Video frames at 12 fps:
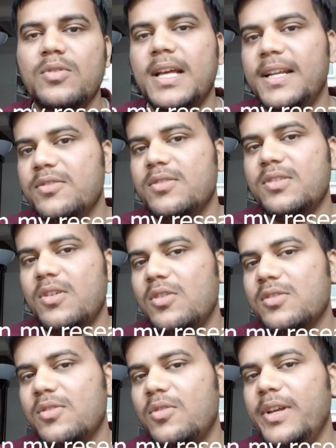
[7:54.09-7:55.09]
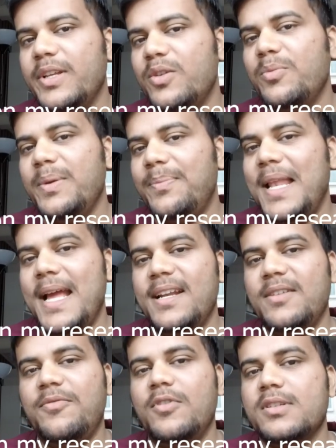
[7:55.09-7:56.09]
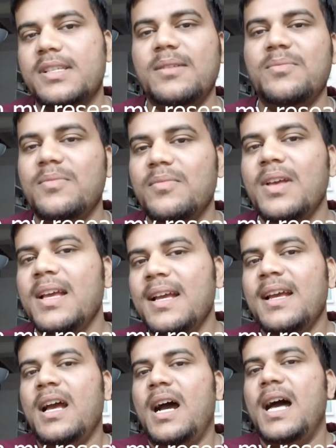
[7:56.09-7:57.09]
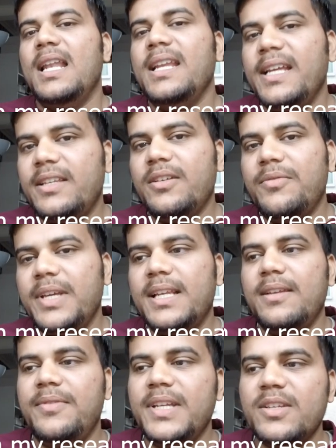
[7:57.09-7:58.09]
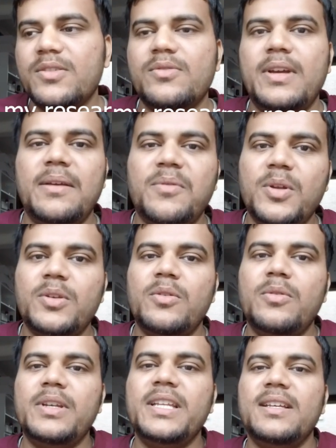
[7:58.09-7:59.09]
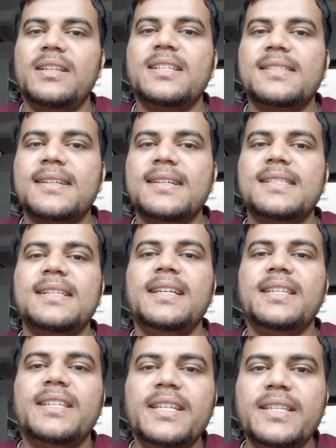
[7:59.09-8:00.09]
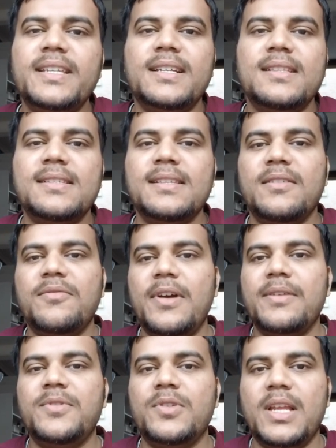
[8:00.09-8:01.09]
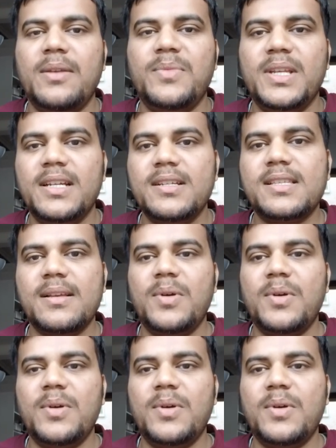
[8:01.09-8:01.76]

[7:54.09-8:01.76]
That is also going to be planned for some later weekly videos, where I'm going to discuss in details in 5 to 10 minutes